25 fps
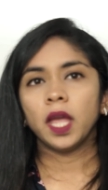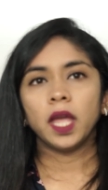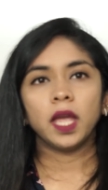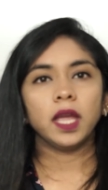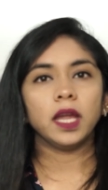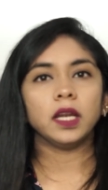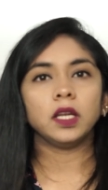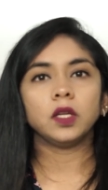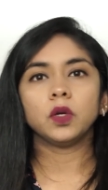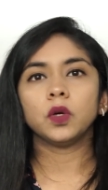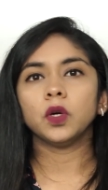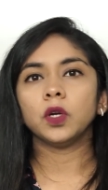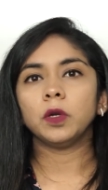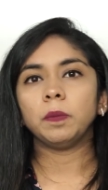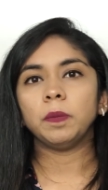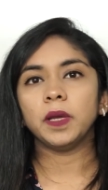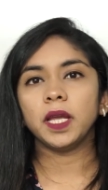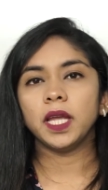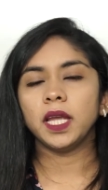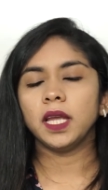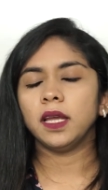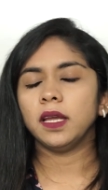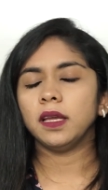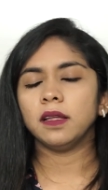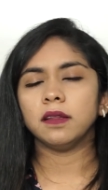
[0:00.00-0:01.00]
It could be
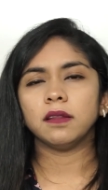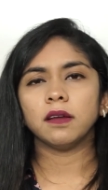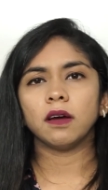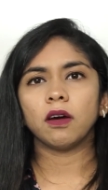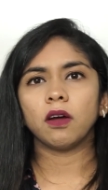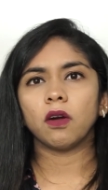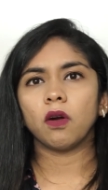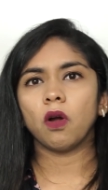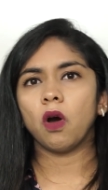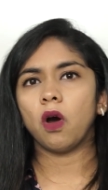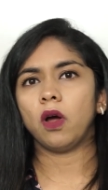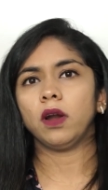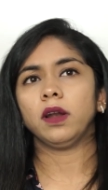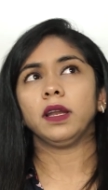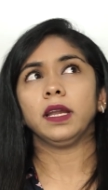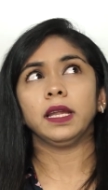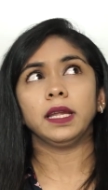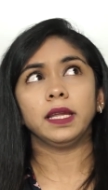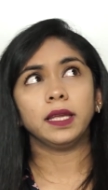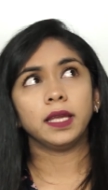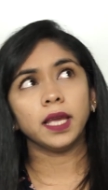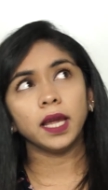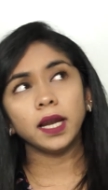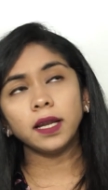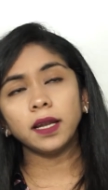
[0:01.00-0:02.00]
either on
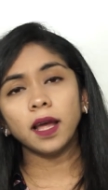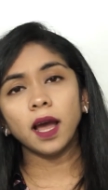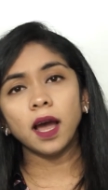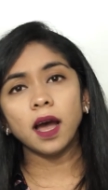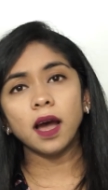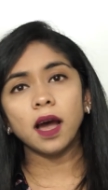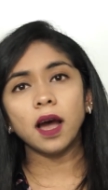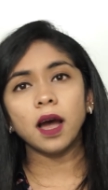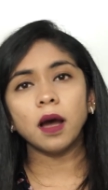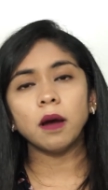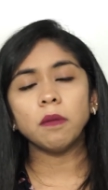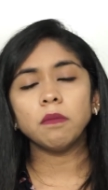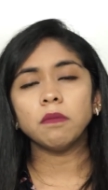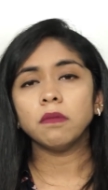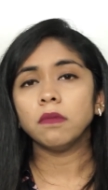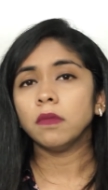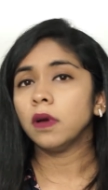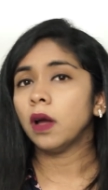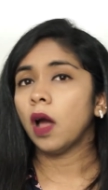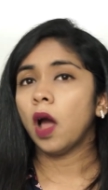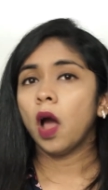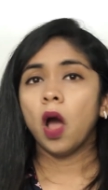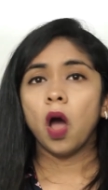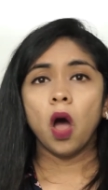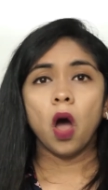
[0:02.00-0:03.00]
GitHub
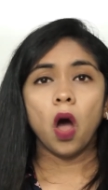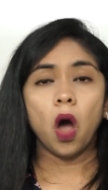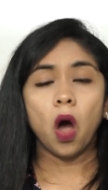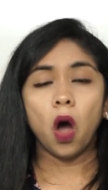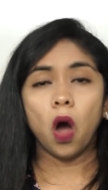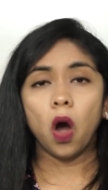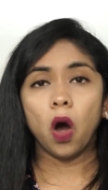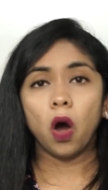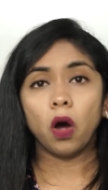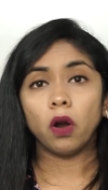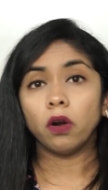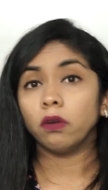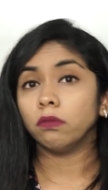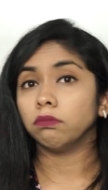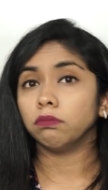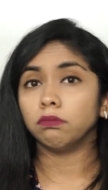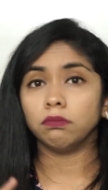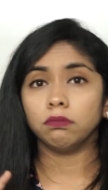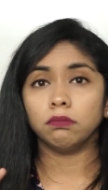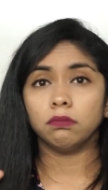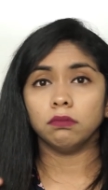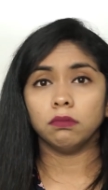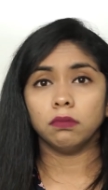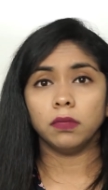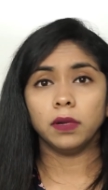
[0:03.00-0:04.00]
or
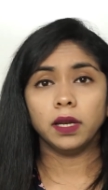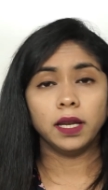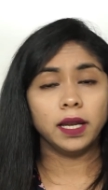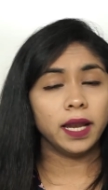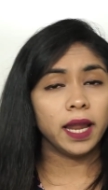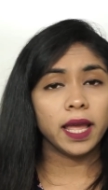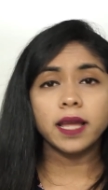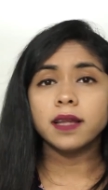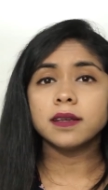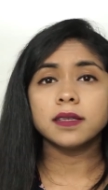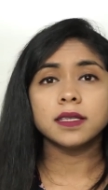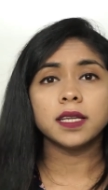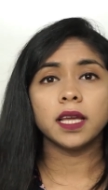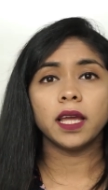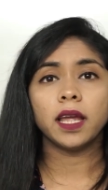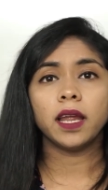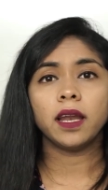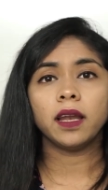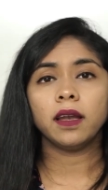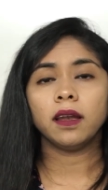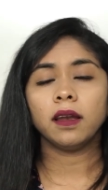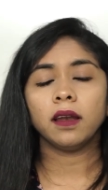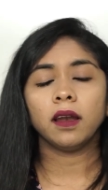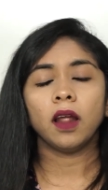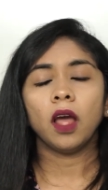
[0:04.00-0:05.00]

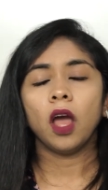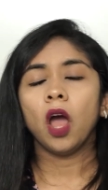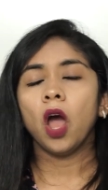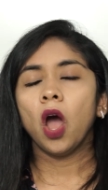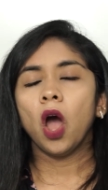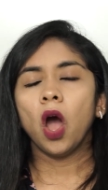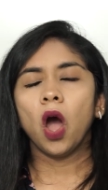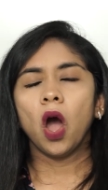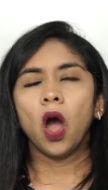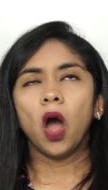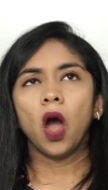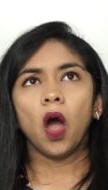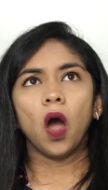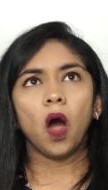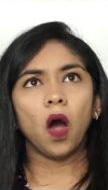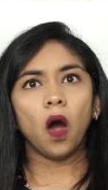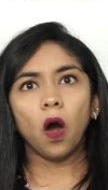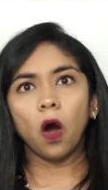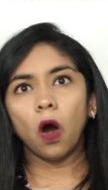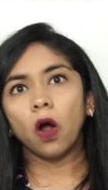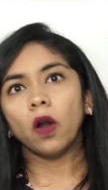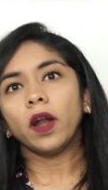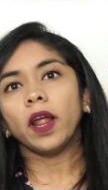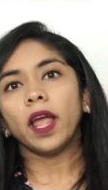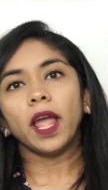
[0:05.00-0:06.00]
LinkedIn,
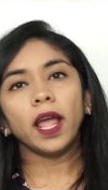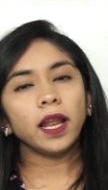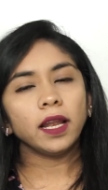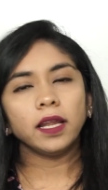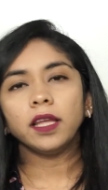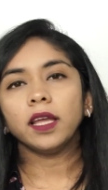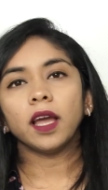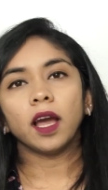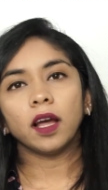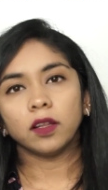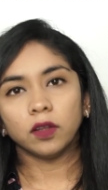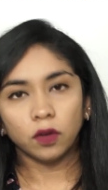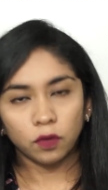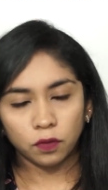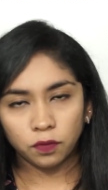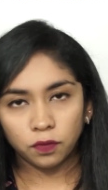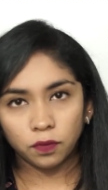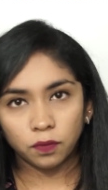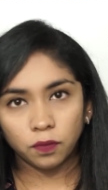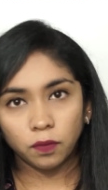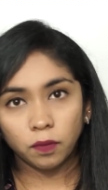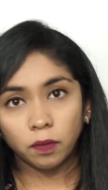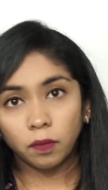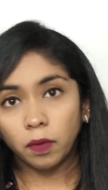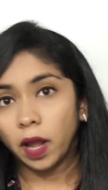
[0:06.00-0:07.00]
or any other
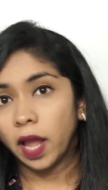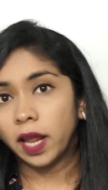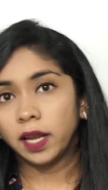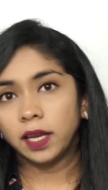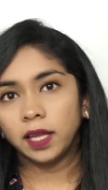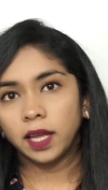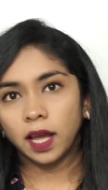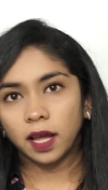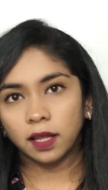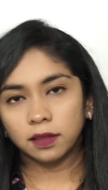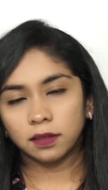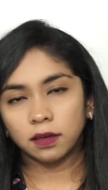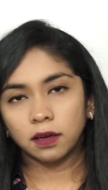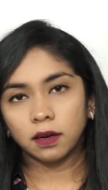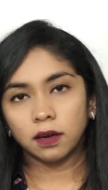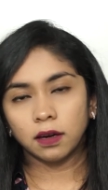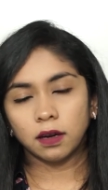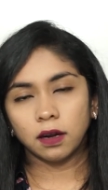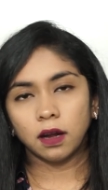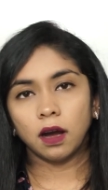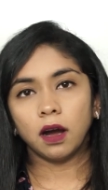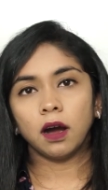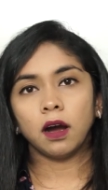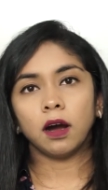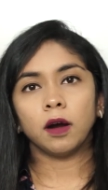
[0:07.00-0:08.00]
any
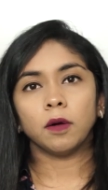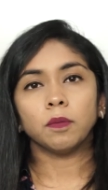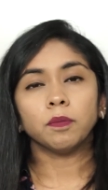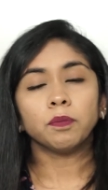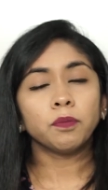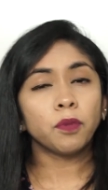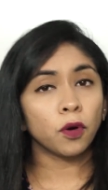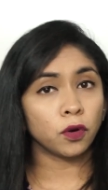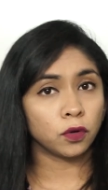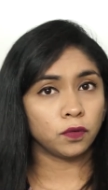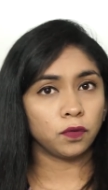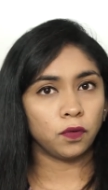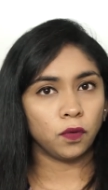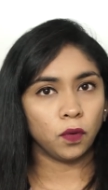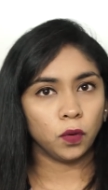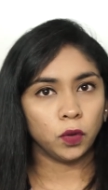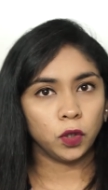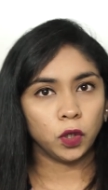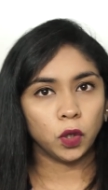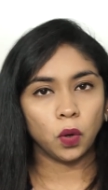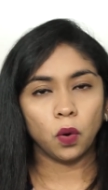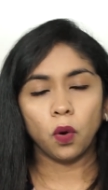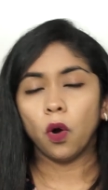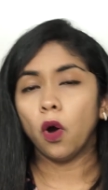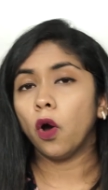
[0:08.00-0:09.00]
other uh,
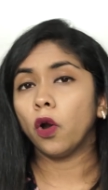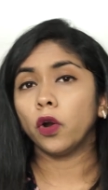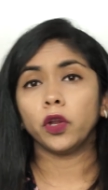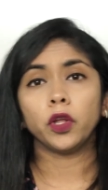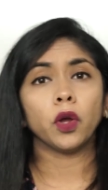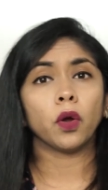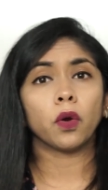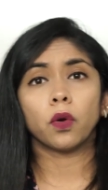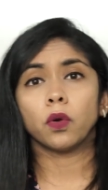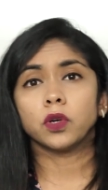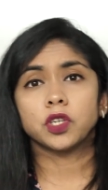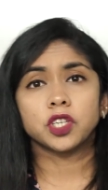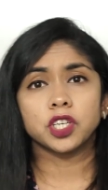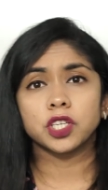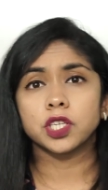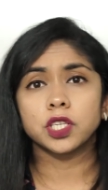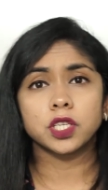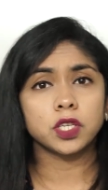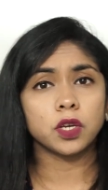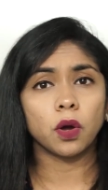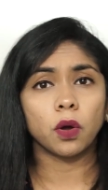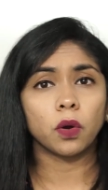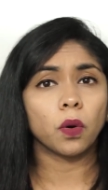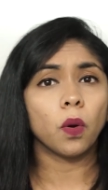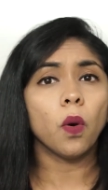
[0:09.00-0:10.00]
portfolio or your just
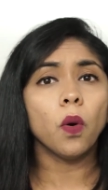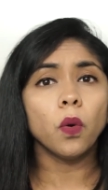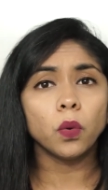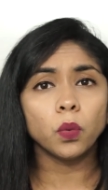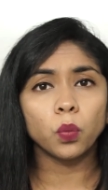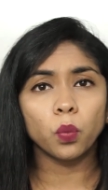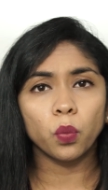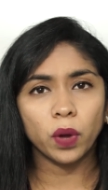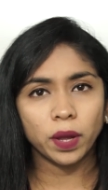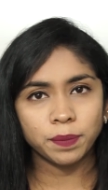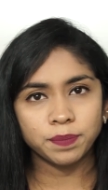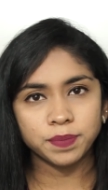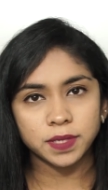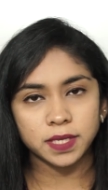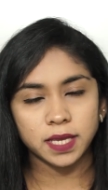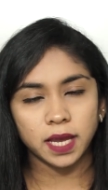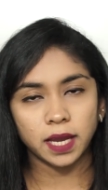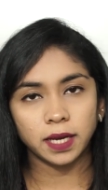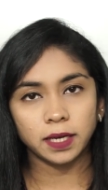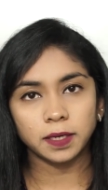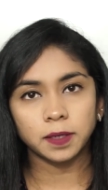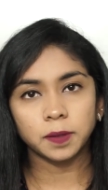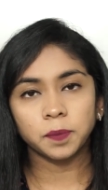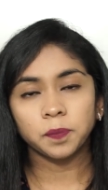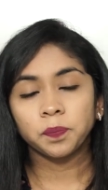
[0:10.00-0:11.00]
your own
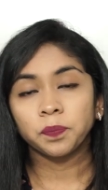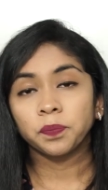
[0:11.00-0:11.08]
website.